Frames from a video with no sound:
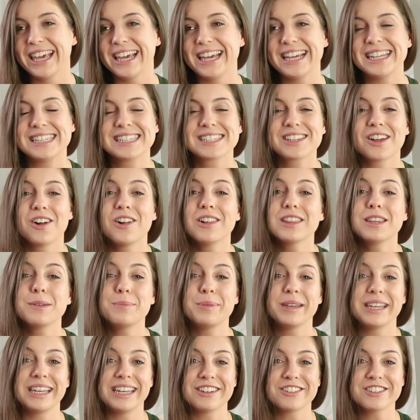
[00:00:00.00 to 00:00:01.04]
It's called The
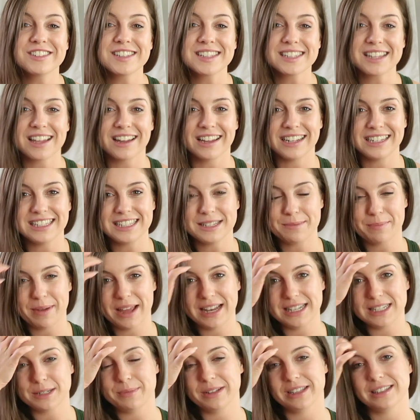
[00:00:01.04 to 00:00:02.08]
Beginner's Guide to
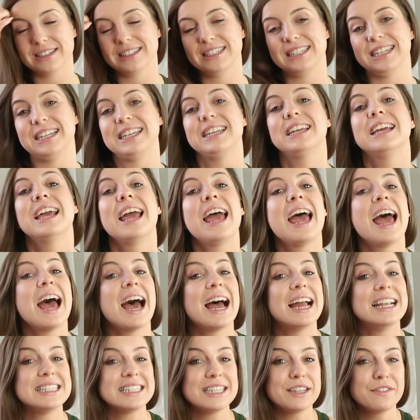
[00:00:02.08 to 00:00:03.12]
Bendability,
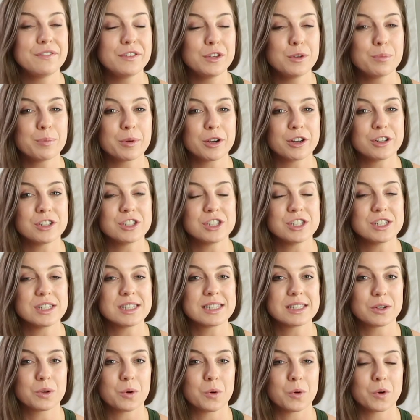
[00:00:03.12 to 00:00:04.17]
and if you purchase
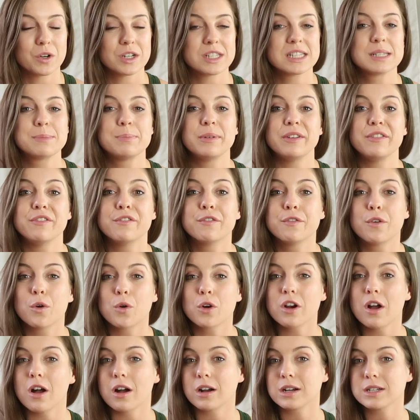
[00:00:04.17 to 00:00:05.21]
the course
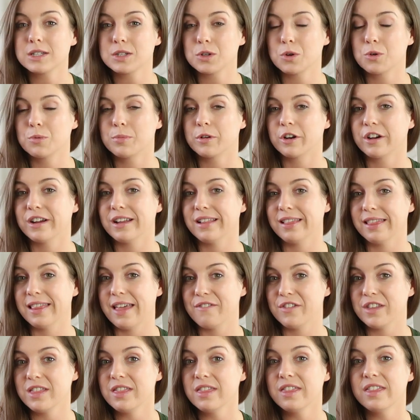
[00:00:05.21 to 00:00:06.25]
before October
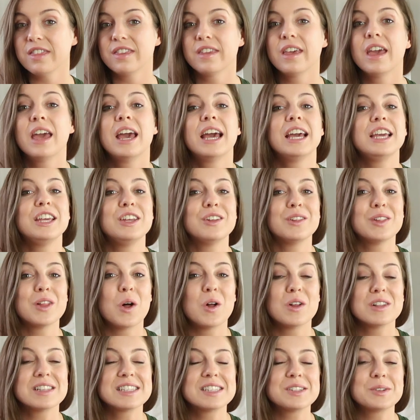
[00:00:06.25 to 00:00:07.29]
11th, you'll
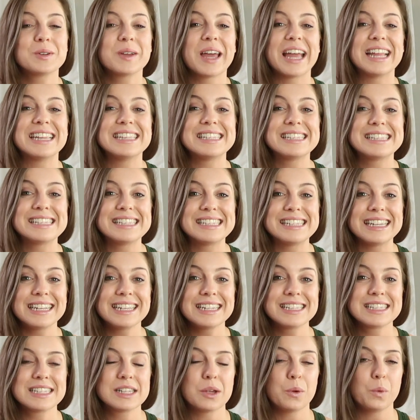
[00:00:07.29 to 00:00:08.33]
also get
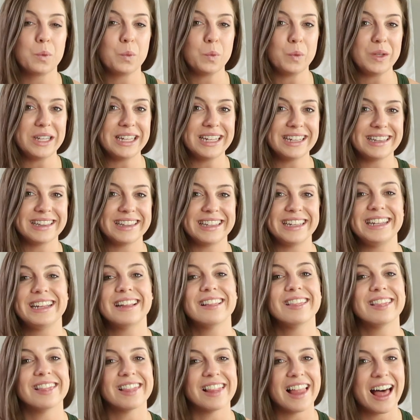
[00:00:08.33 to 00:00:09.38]
6 weekly
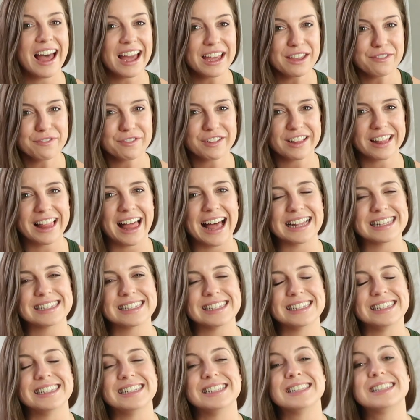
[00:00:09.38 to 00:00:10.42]
live
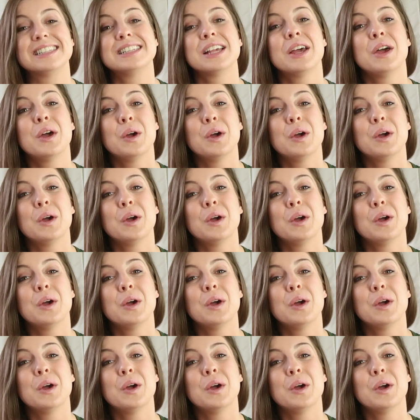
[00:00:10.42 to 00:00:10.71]
classes